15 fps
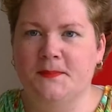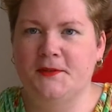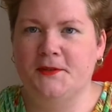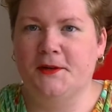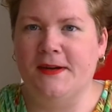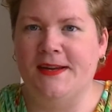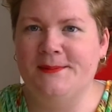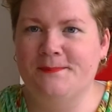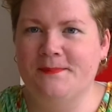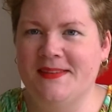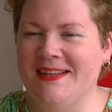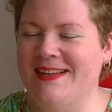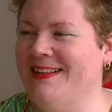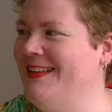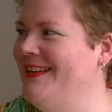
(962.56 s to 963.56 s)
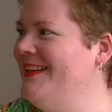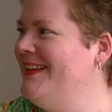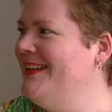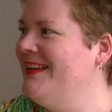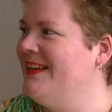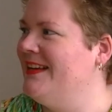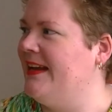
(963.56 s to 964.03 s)
Sorry.
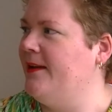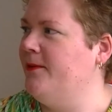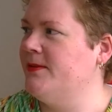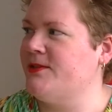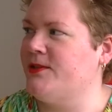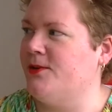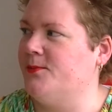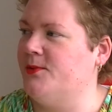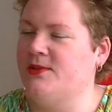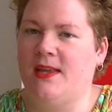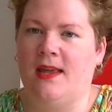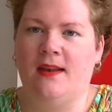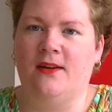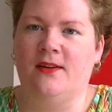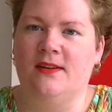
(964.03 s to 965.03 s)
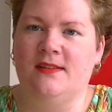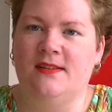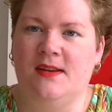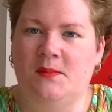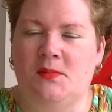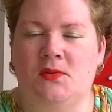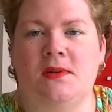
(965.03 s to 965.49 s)
He was almost getting on the
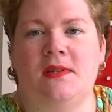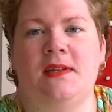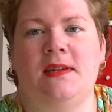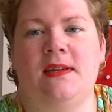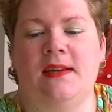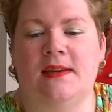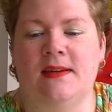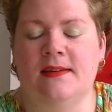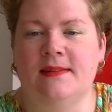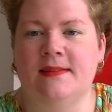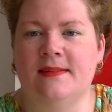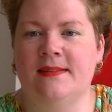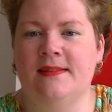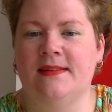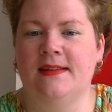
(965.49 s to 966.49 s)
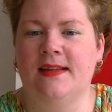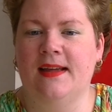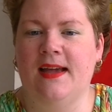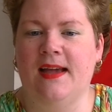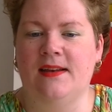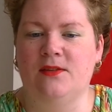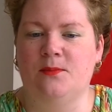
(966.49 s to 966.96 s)
table. He
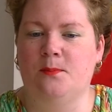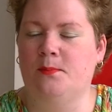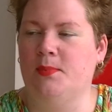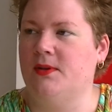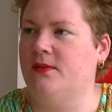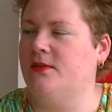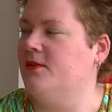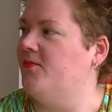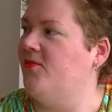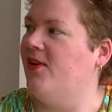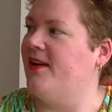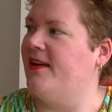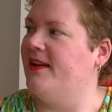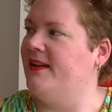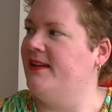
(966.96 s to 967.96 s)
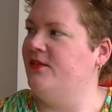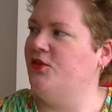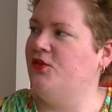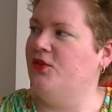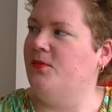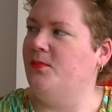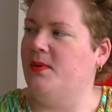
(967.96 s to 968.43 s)
had his butt somewhere he
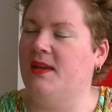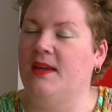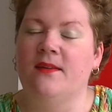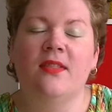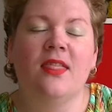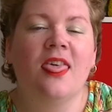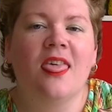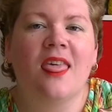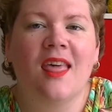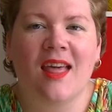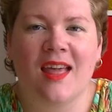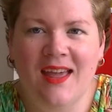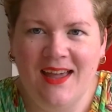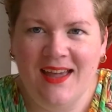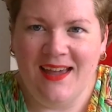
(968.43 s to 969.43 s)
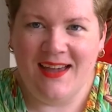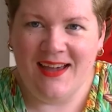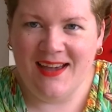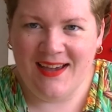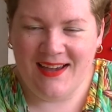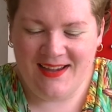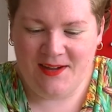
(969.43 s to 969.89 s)
shouldn't be.
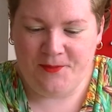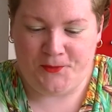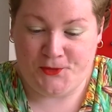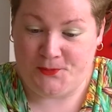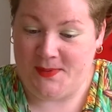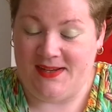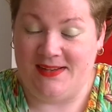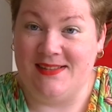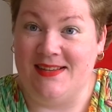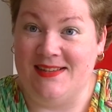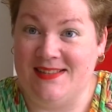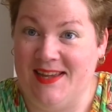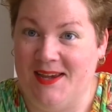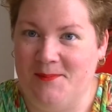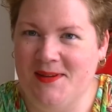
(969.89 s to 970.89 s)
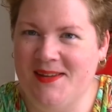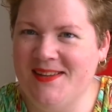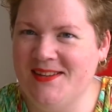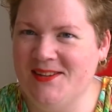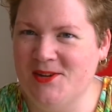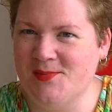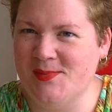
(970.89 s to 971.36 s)
It was Binx this time.
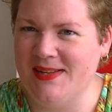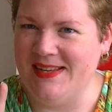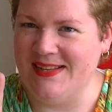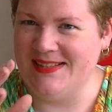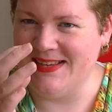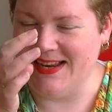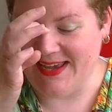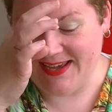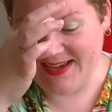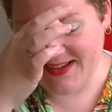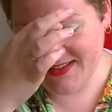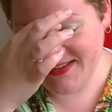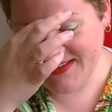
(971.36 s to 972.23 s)
Normally it's Leia.